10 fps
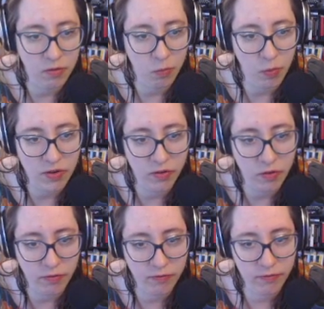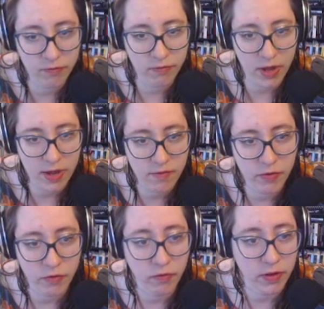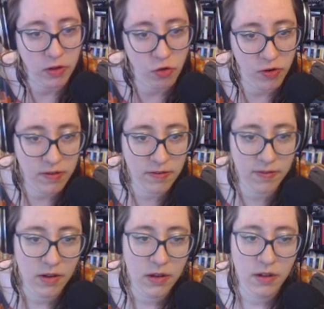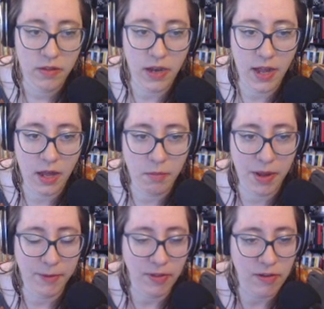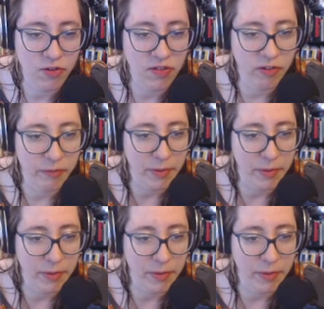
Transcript: went to 5 different villages that had populations of about